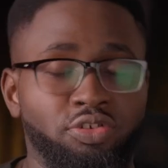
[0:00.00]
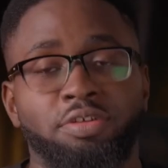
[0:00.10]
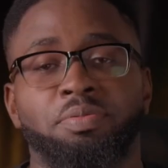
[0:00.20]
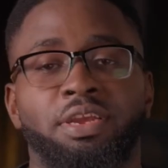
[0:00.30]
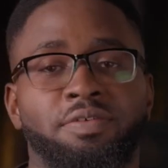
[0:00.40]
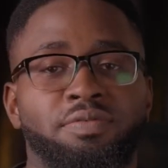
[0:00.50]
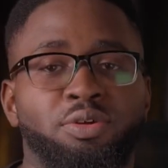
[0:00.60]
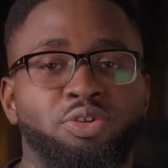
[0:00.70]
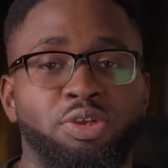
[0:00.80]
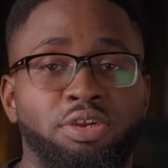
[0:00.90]
Just be careful
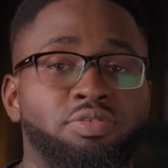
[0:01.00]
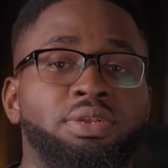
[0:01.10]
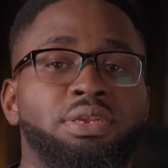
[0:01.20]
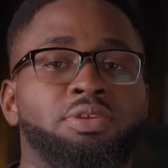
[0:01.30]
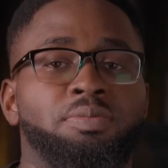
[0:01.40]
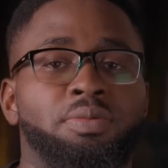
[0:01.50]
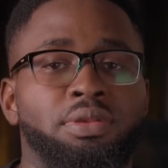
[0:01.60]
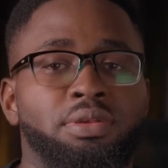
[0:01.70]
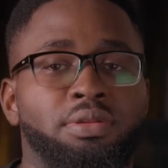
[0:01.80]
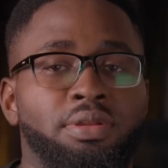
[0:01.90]
not to increase it too
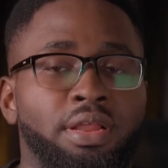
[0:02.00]
much. Don't